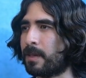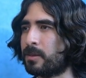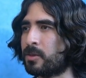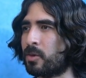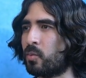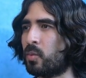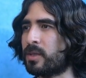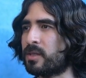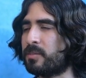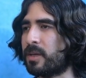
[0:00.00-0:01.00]
So
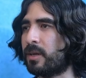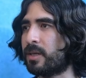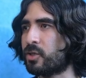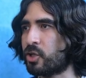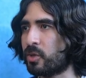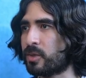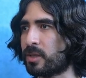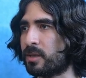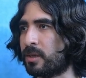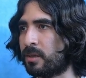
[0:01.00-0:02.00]
once the player has
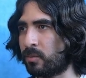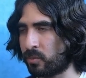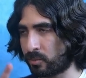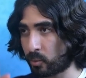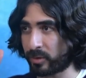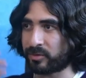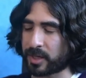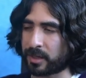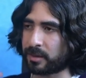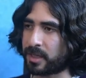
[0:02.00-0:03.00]
chosen and we've
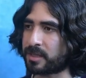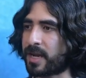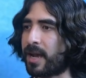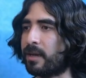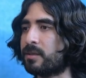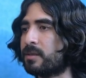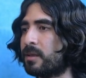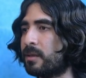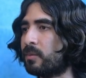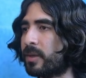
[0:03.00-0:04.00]
done the attacks,
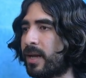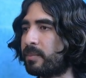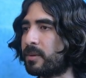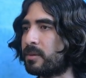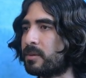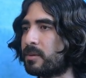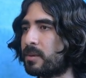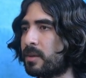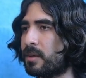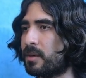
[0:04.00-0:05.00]
then what happens?
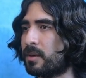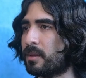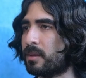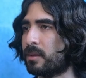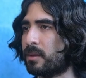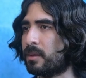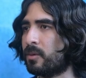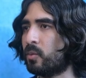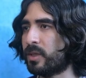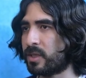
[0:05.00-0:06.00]

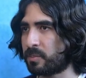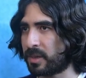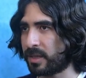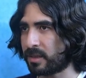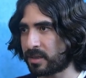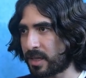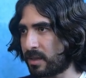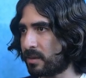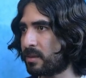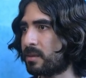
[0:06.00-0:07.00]
We display the
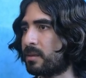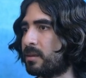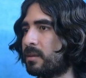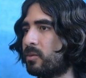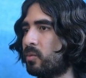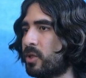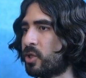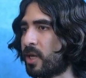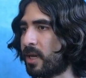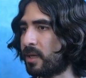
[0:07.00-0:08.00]
stats, we
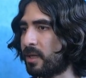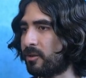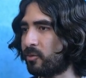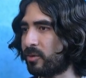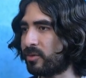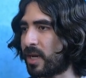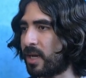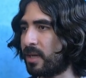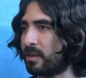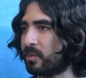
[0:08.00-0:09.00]
check if we've
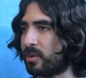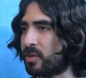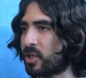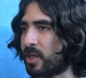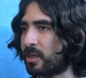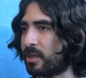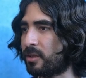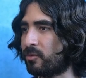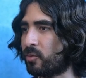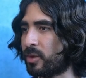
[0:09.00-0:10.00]
died, and we check
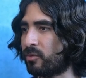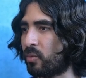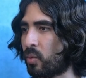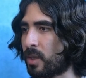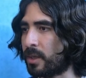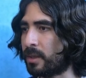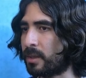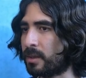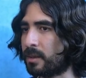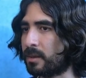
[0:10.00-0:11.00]
if we've
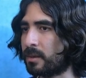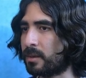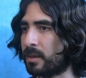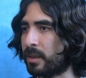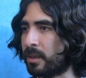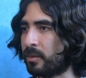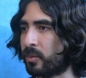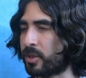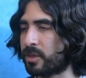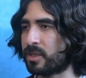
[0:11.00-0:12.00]
won. And
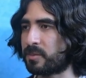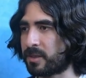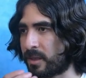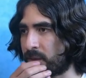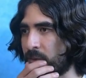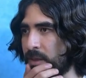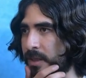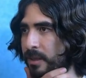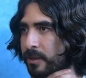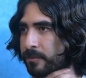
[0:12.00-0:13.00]
we're just displaying a new
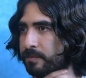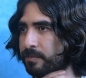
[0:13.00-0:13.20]
line there.